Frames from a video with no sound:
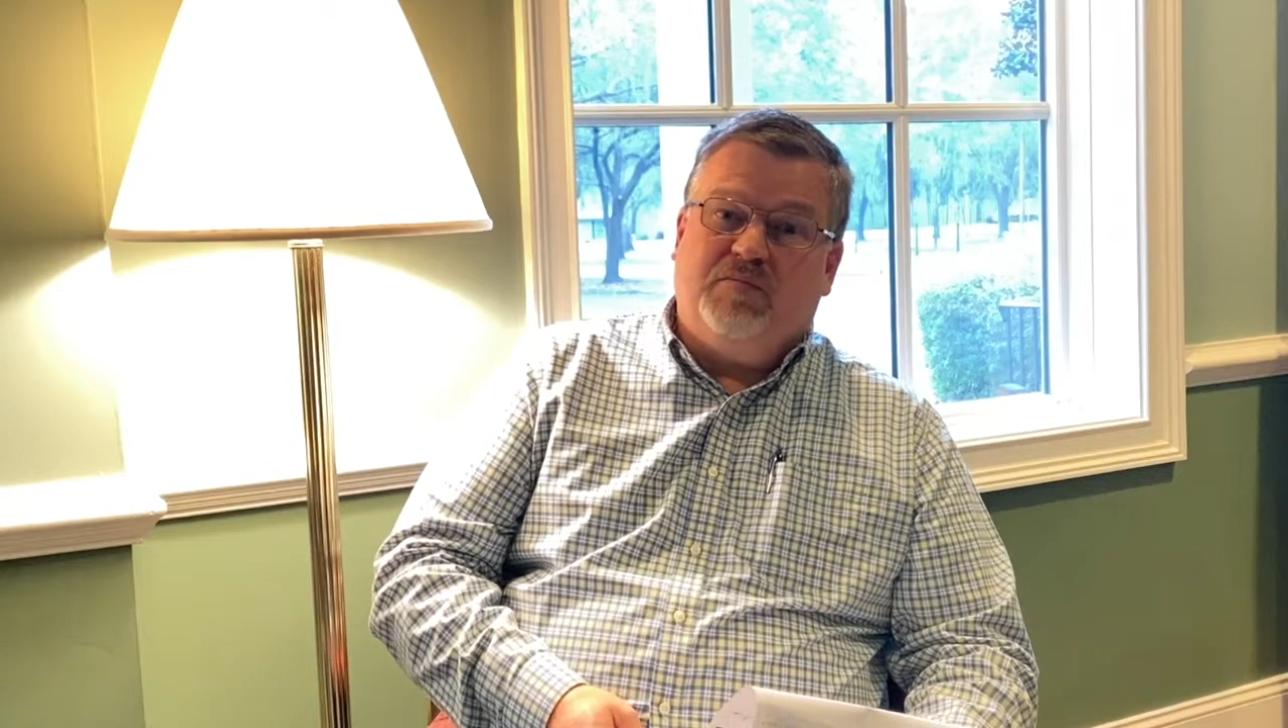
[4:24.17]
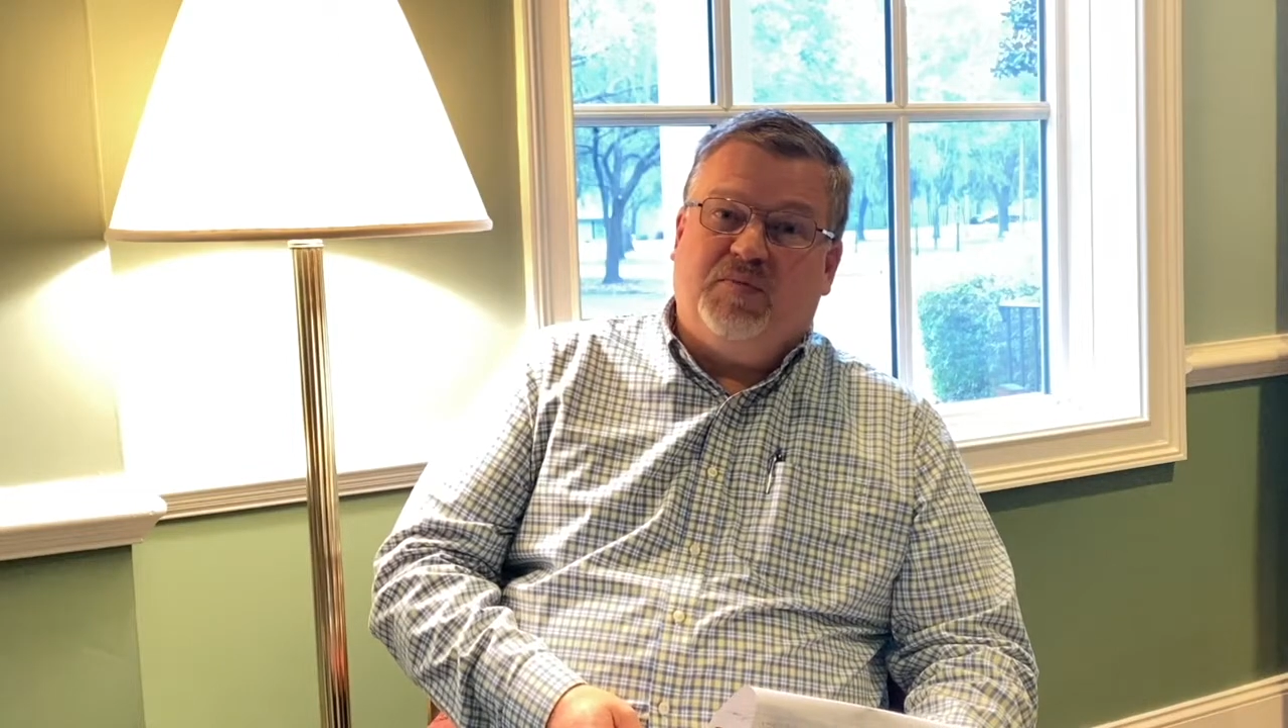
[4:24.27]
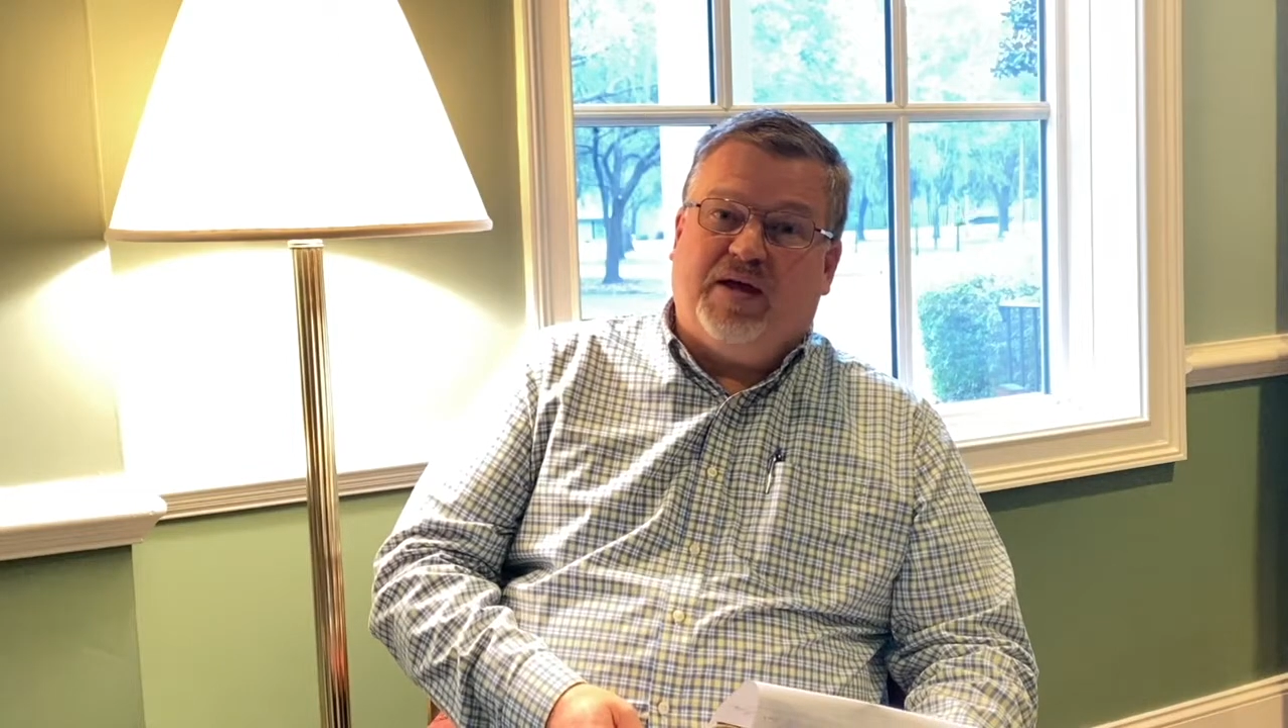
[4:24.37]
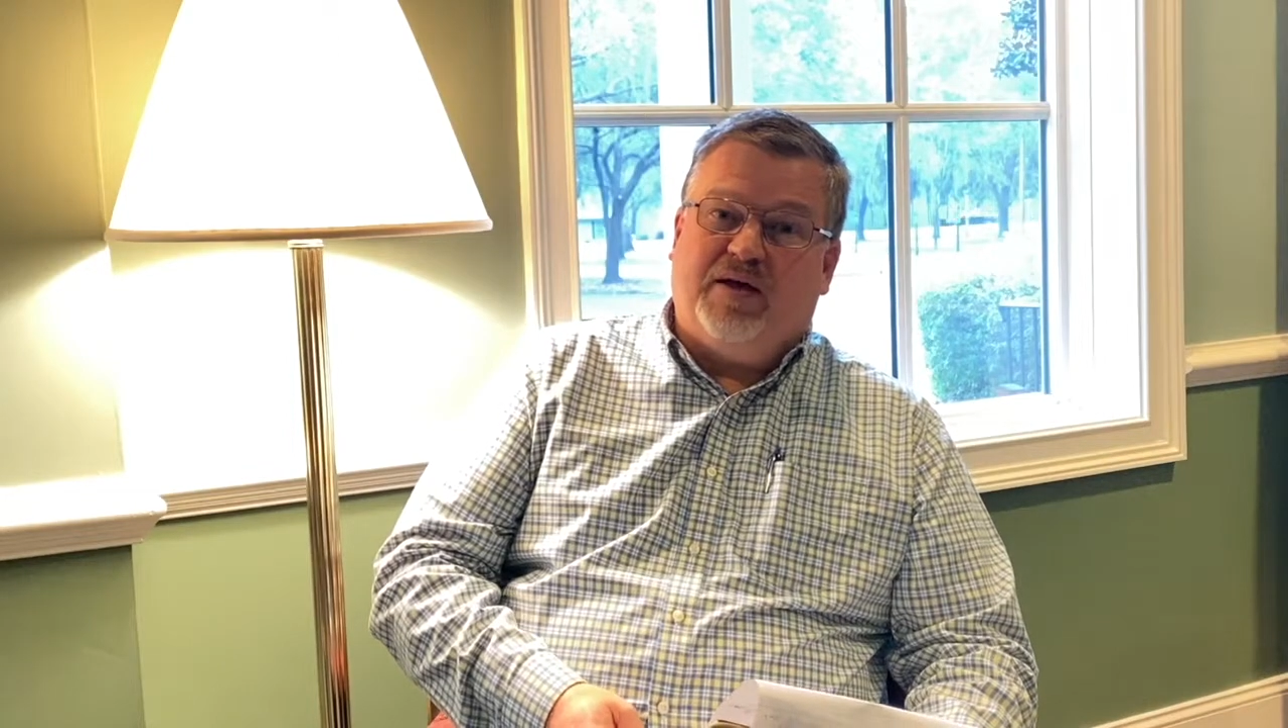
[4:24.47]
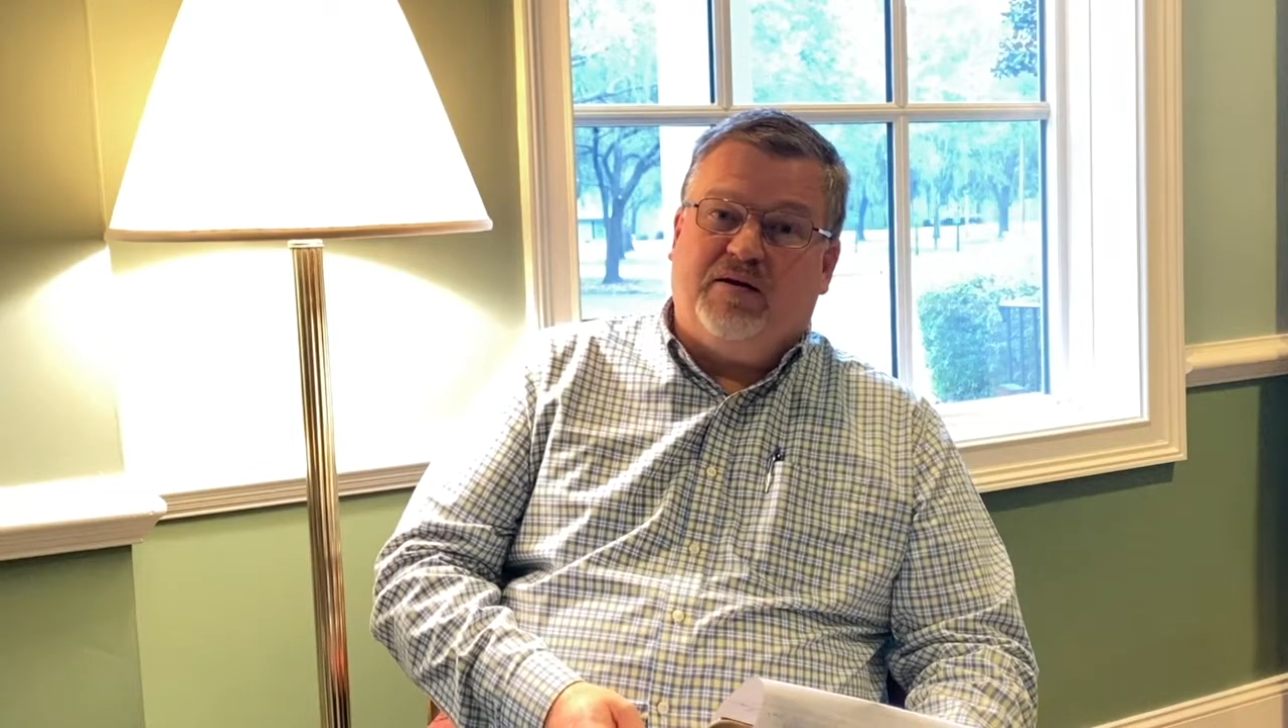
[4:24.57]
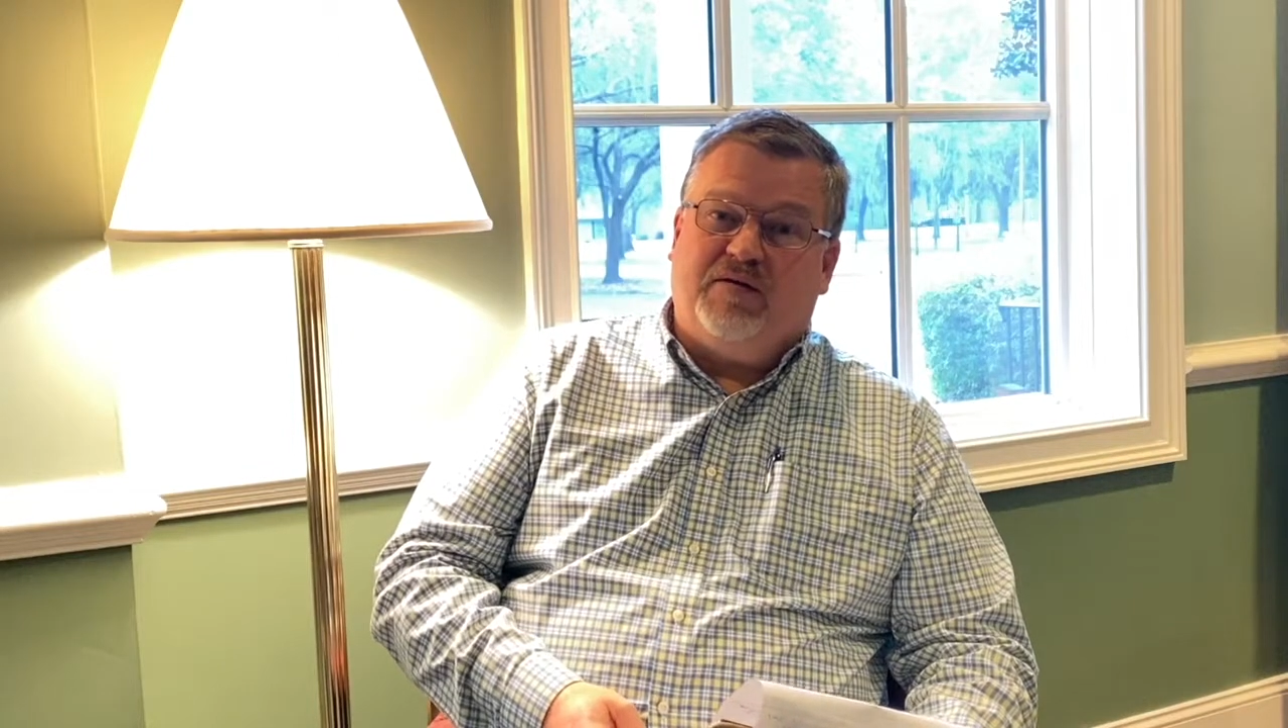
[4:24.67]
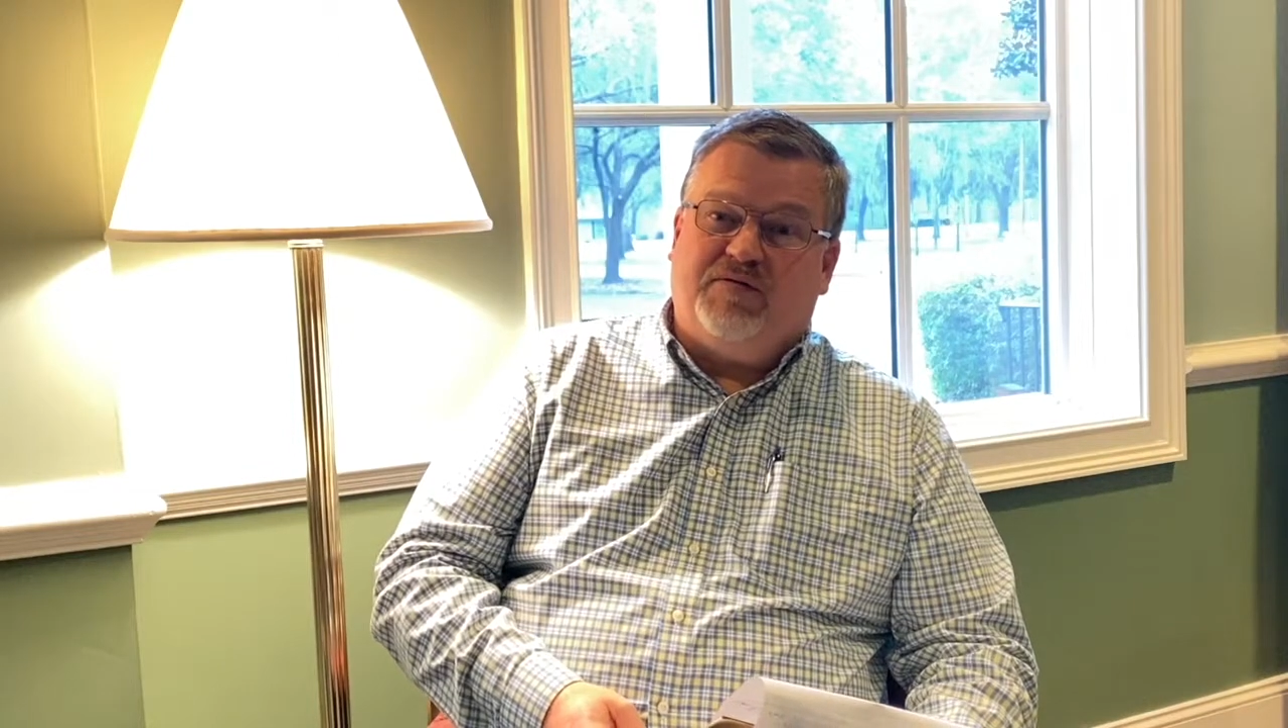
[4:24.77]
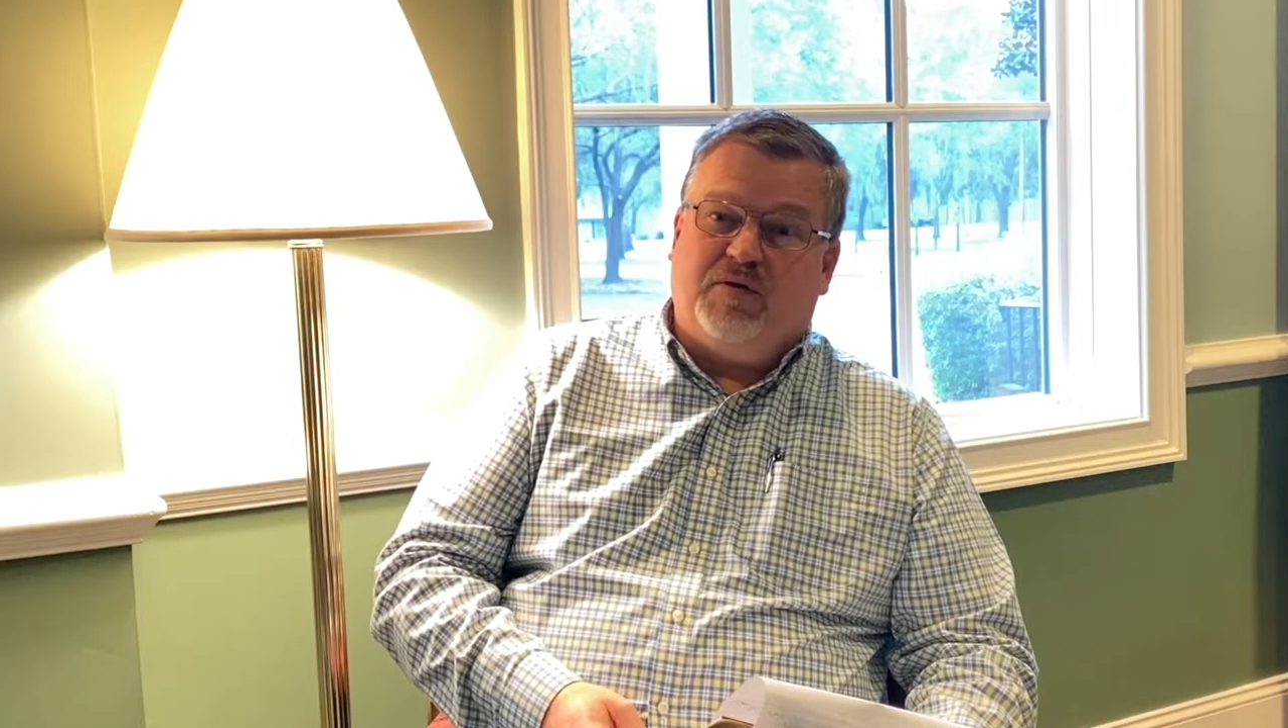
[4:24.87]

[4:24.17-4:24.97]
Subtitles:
that if